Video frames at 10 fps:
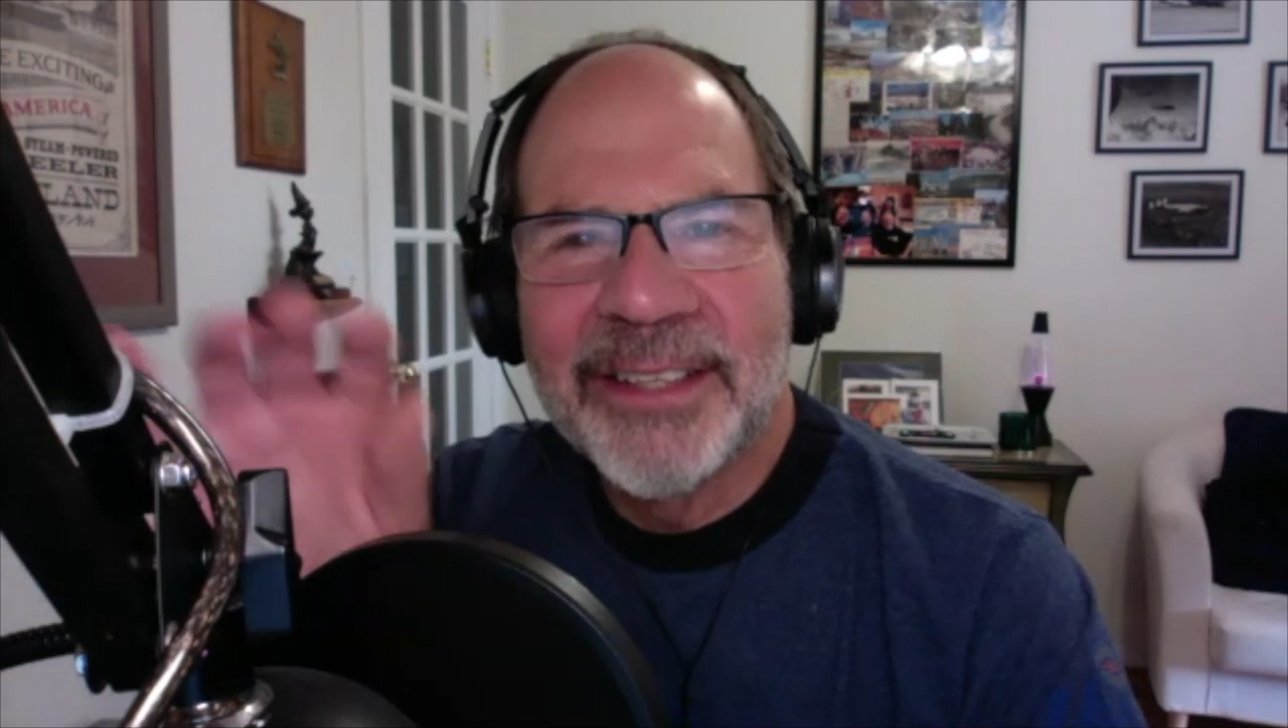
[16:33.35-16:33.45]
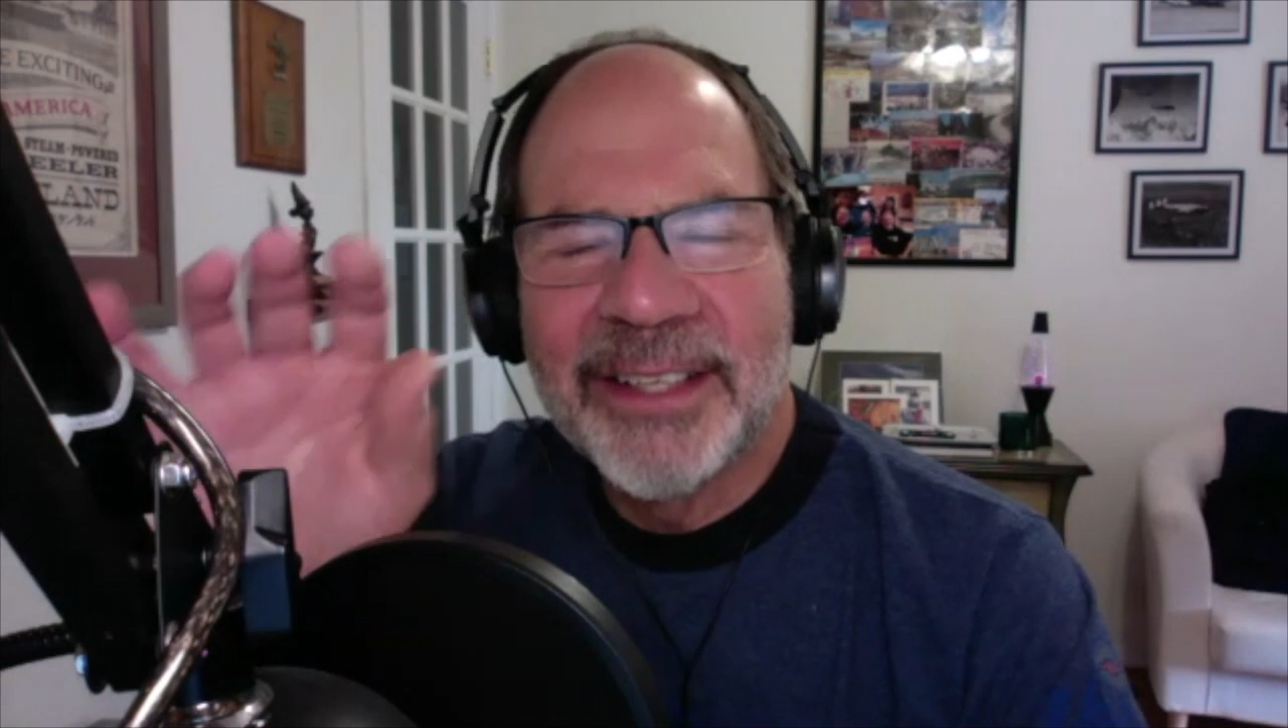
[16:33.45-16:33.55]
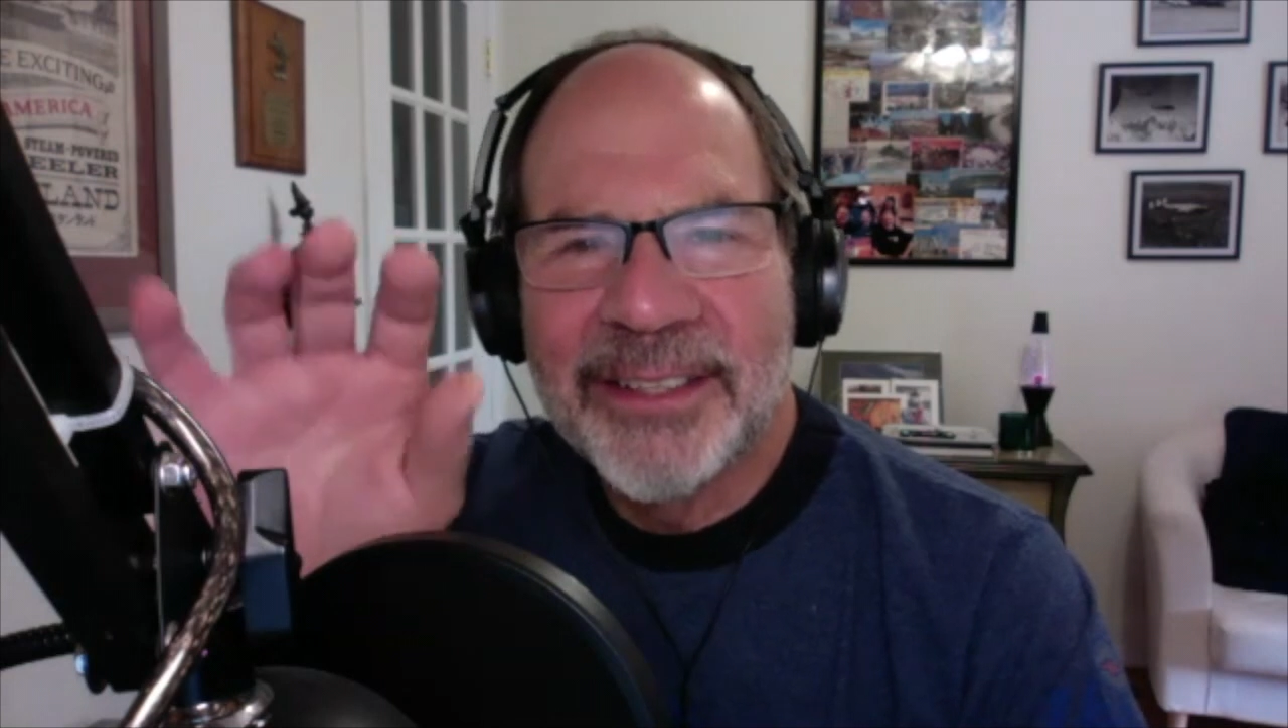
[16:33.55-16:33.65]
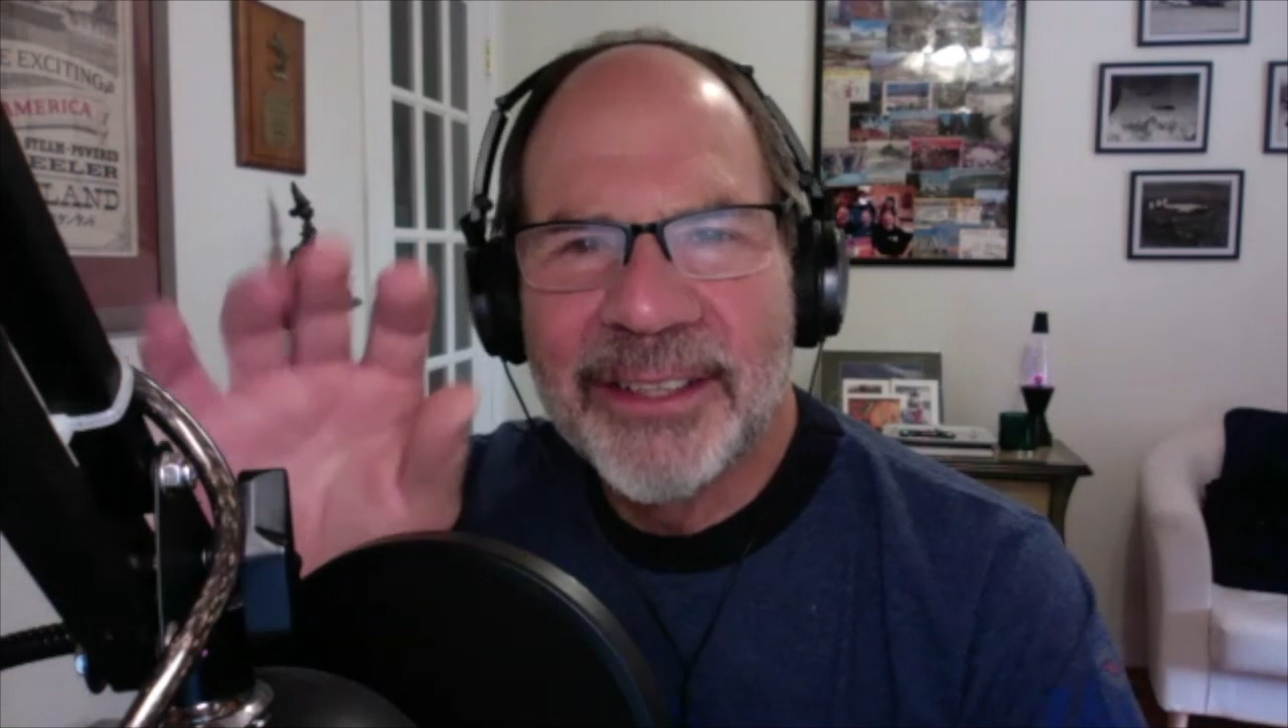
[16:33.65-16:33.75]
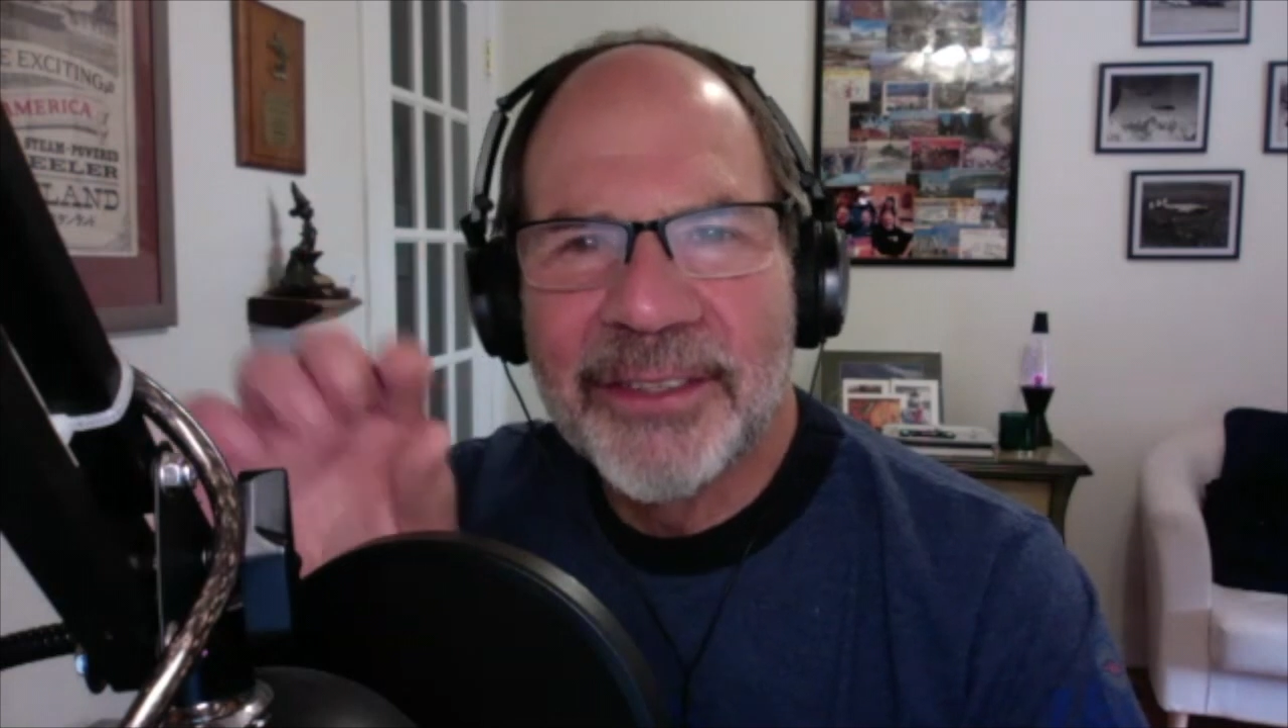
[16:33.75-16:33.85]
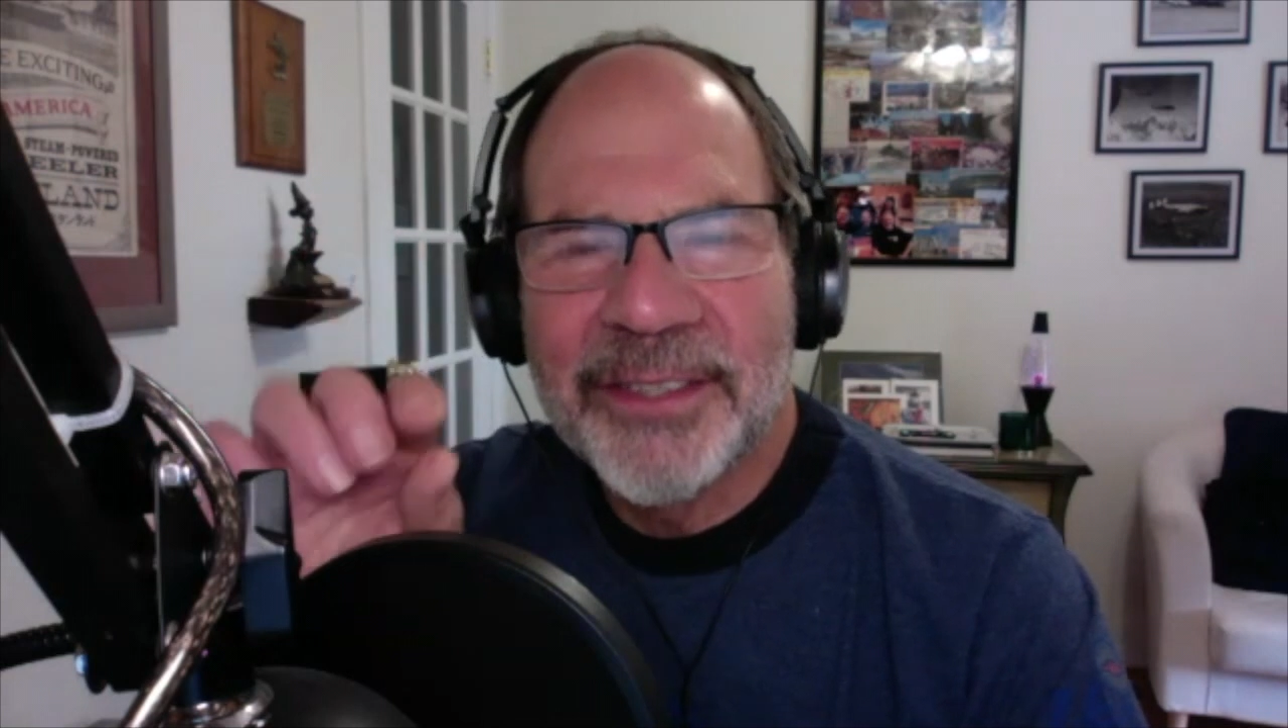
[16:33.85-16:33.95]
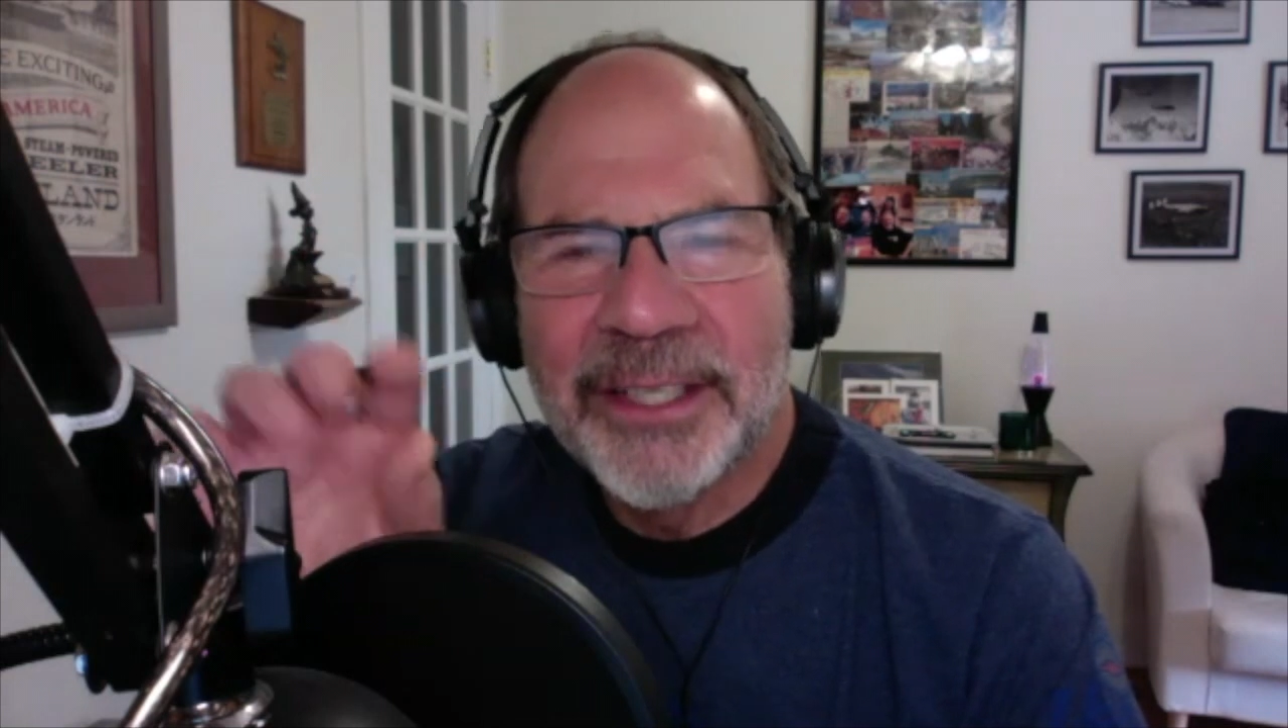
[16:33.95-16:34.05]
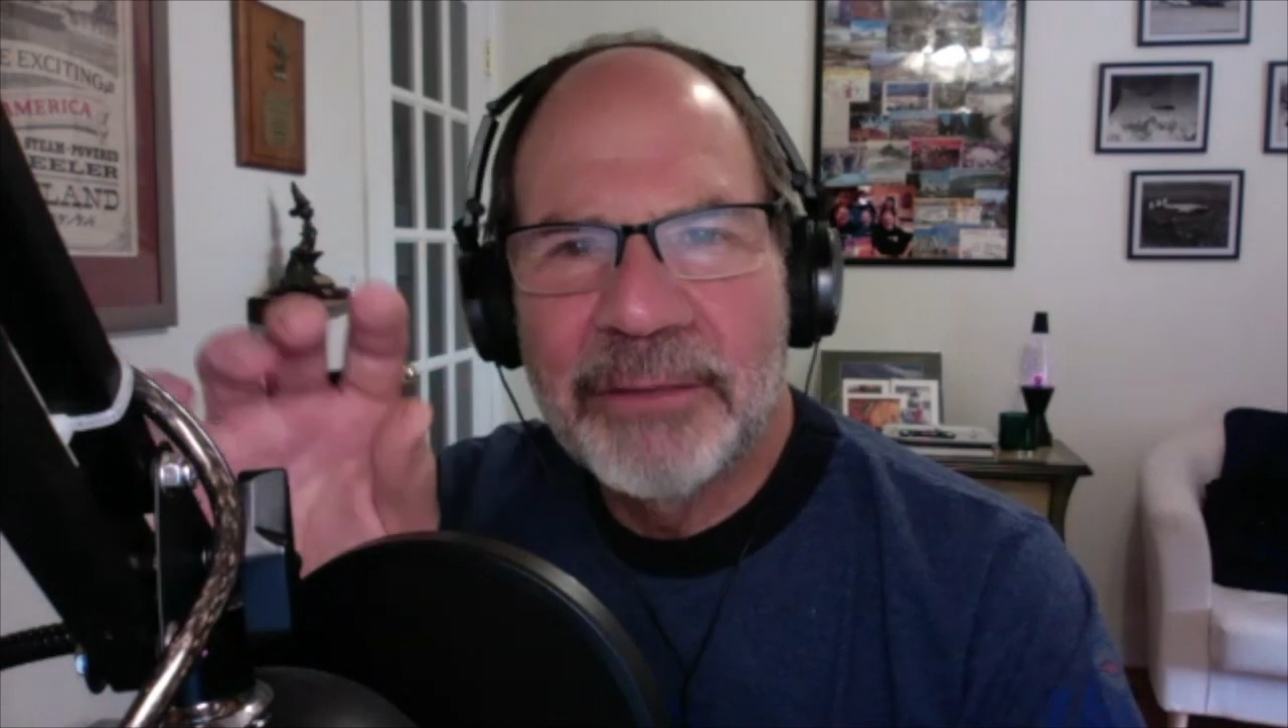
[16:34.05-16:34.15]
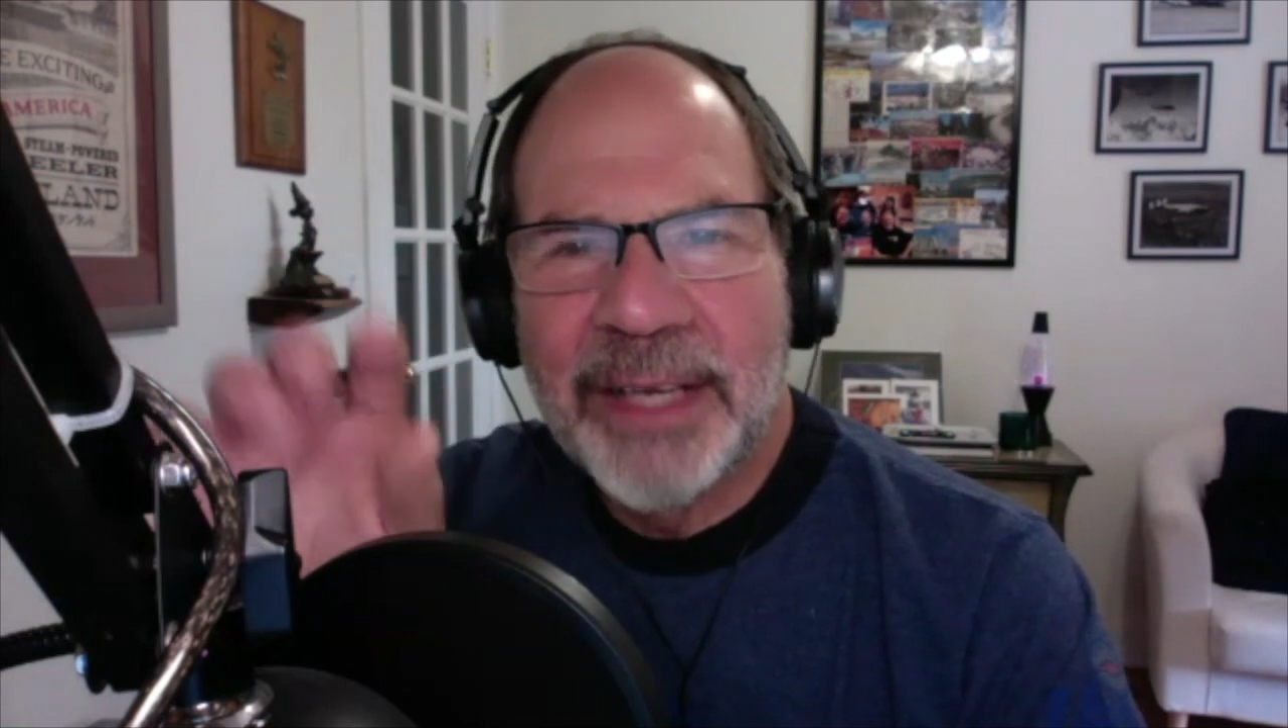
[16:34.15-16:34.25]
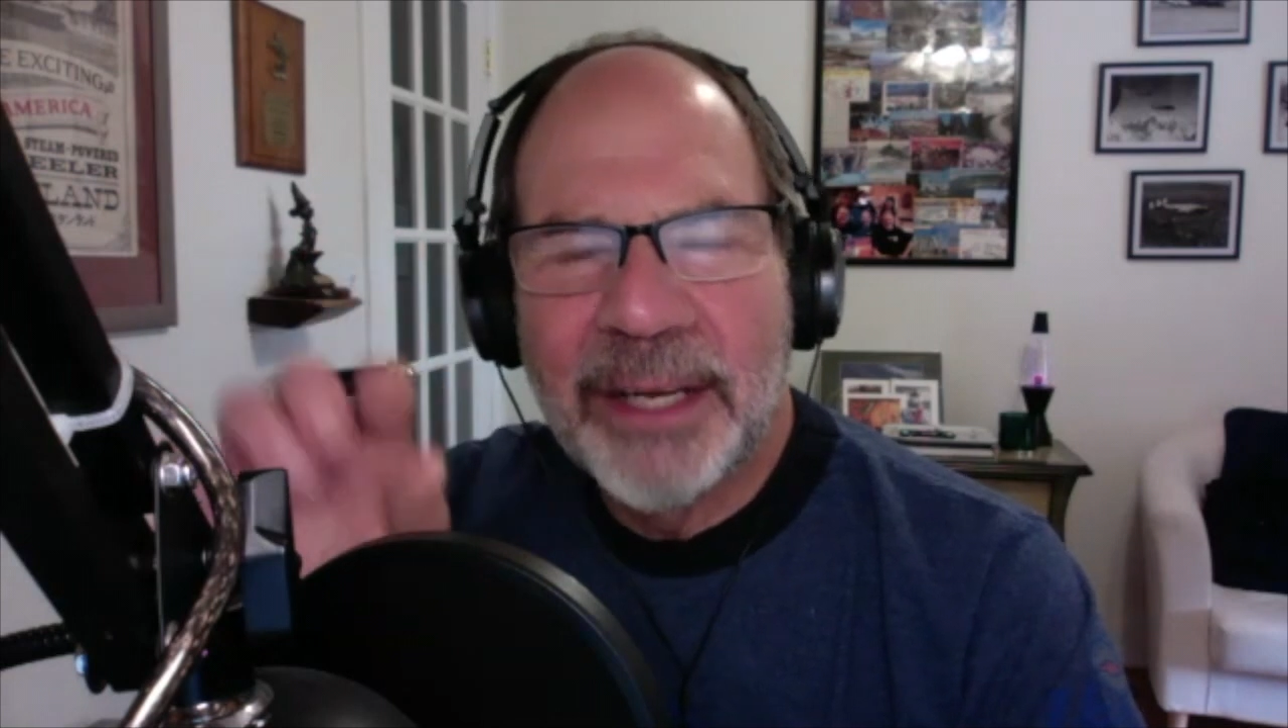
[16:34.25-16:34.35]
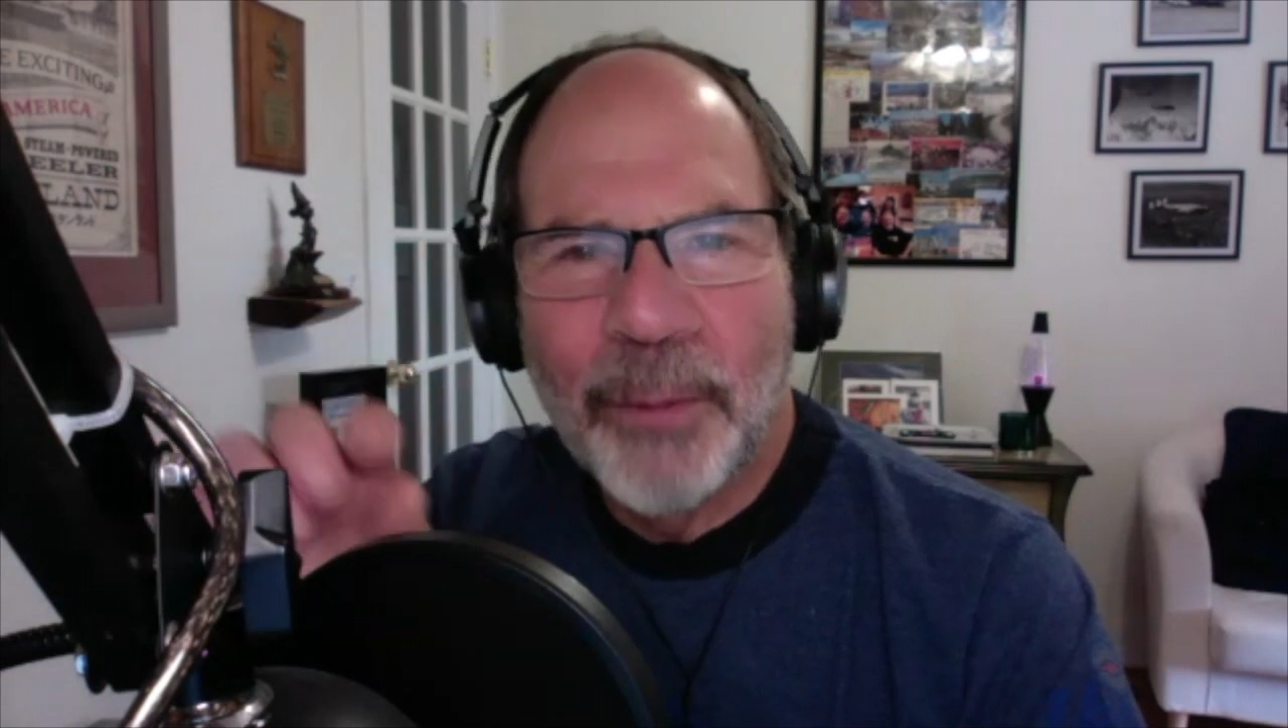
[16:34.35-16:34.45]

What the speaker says: It looks like you've got